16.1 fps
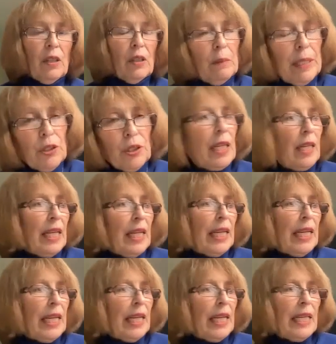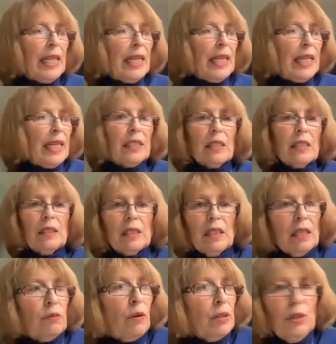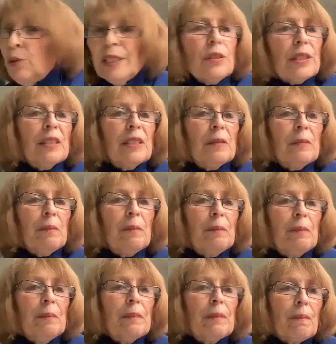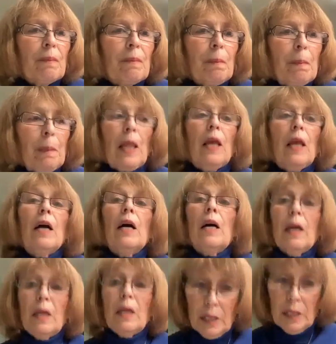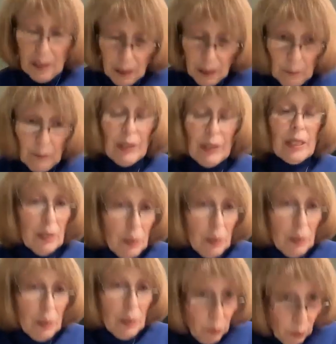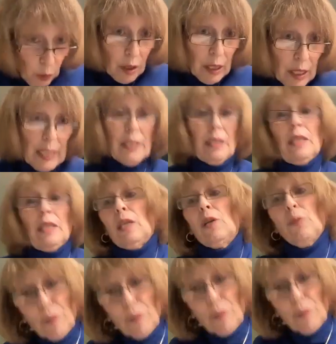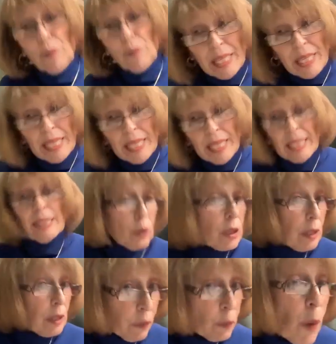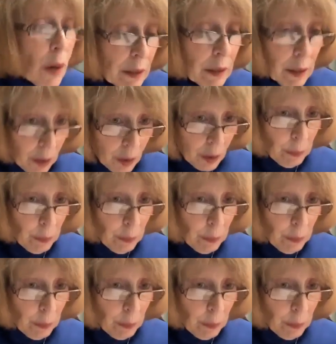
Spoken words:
to the pediatrician, like, he hasn't, grown in 2 years. Something's wrong and you need to look for